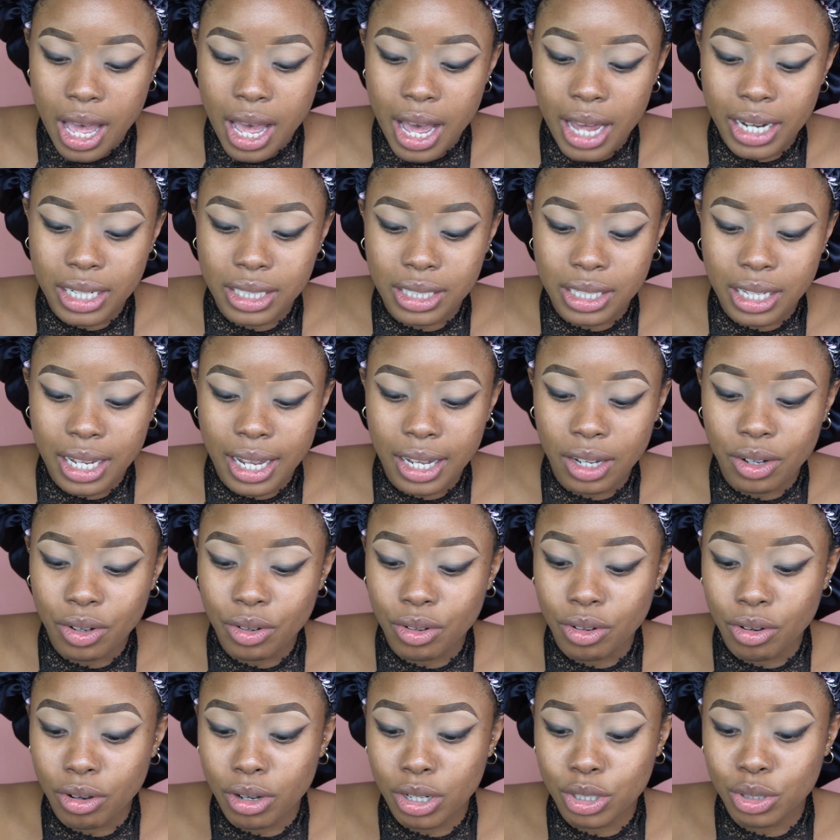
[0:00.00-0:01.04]
and it's like, oh
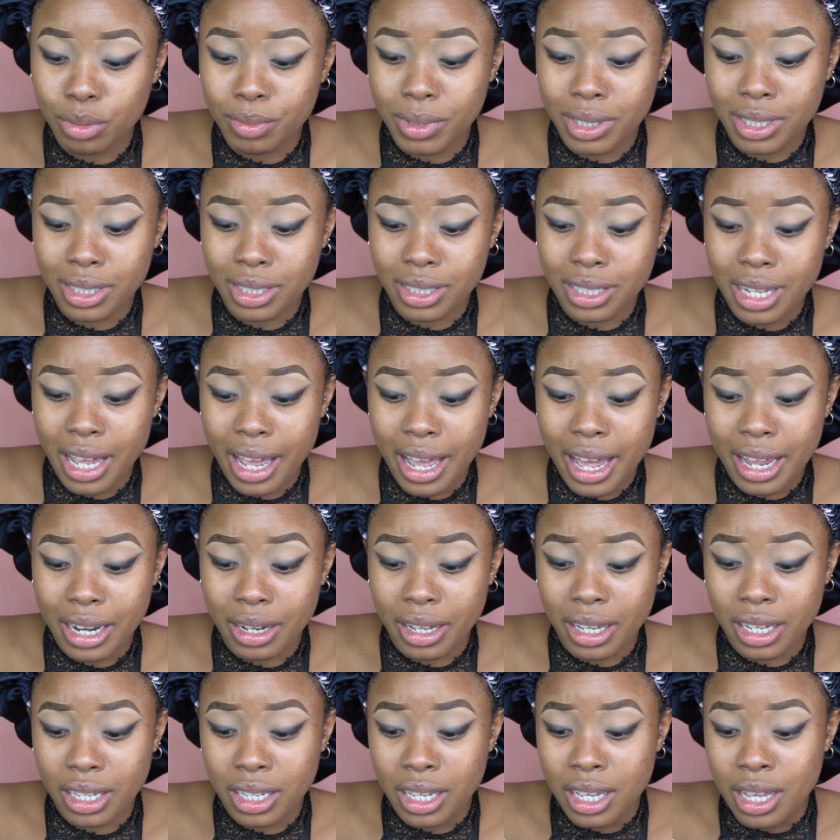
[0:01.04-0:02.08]
god, you mean to say I had
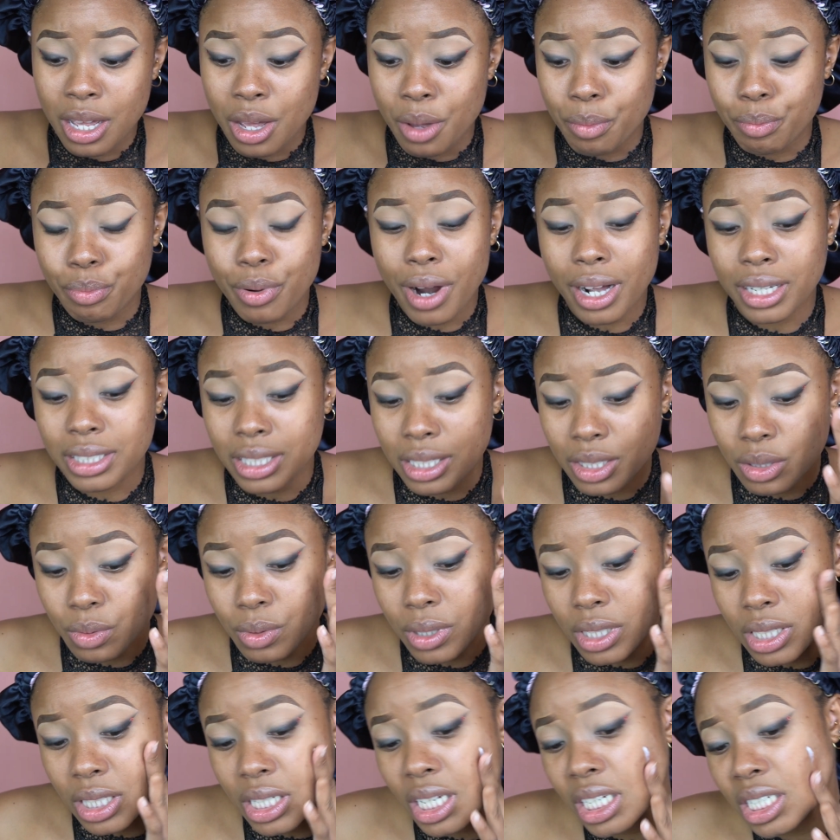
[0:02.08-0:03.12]
to practice
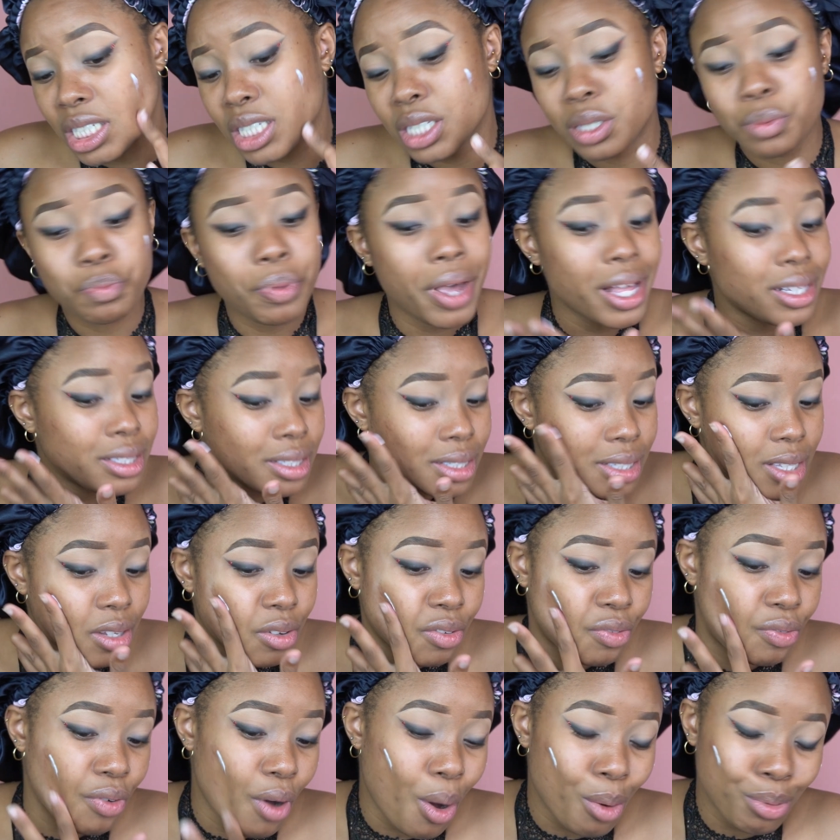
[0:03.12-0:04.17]
with this
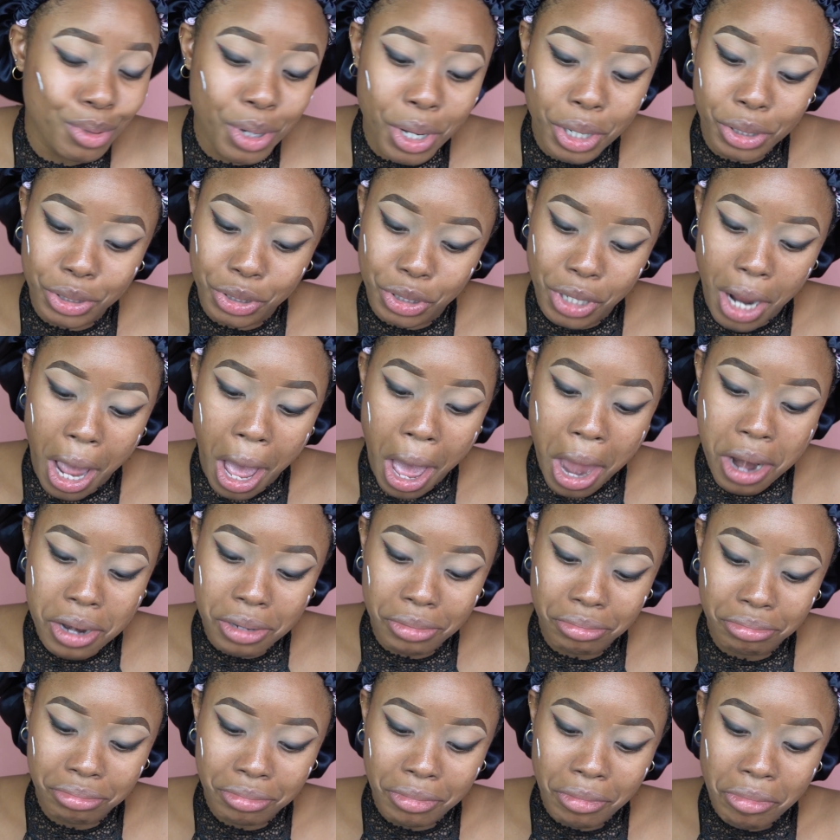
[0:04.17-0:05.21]
expensive
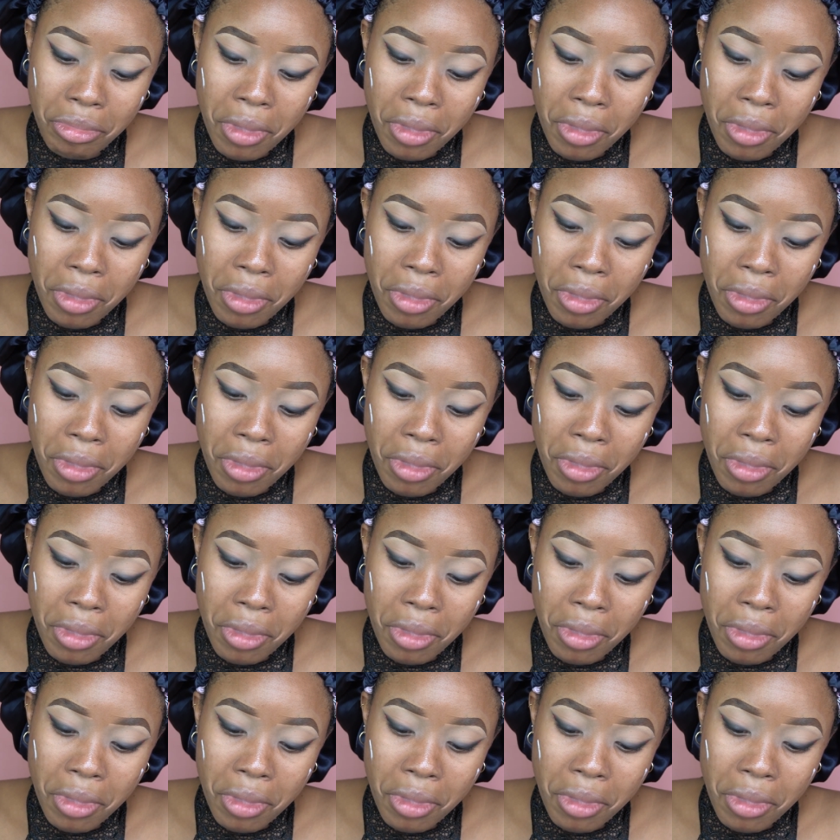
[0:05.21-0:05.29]
foundation,